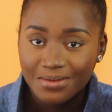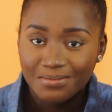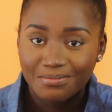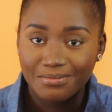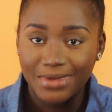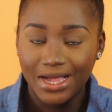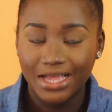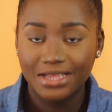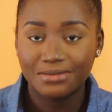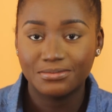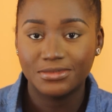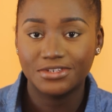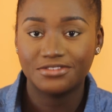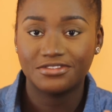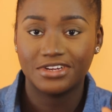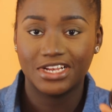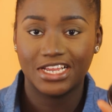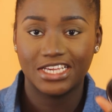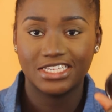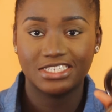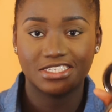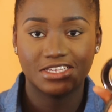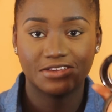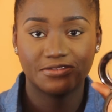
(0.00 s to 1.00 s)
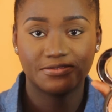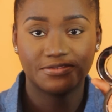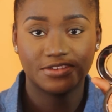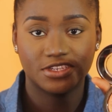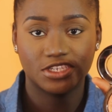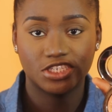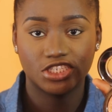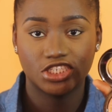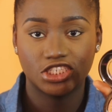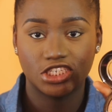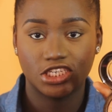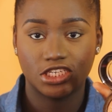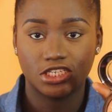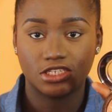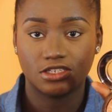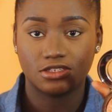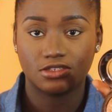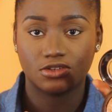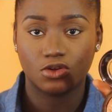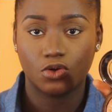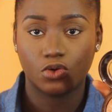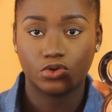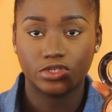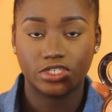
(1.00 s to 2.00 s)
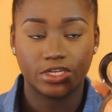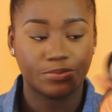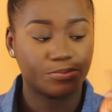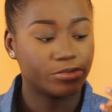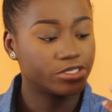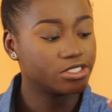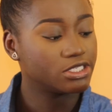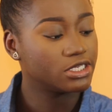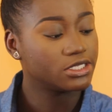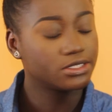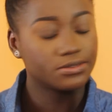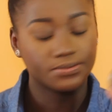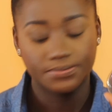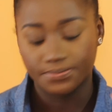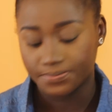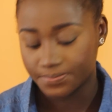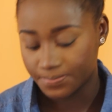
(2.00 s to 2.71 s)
MAC Mineralized Skin Finish in Gold Deposit.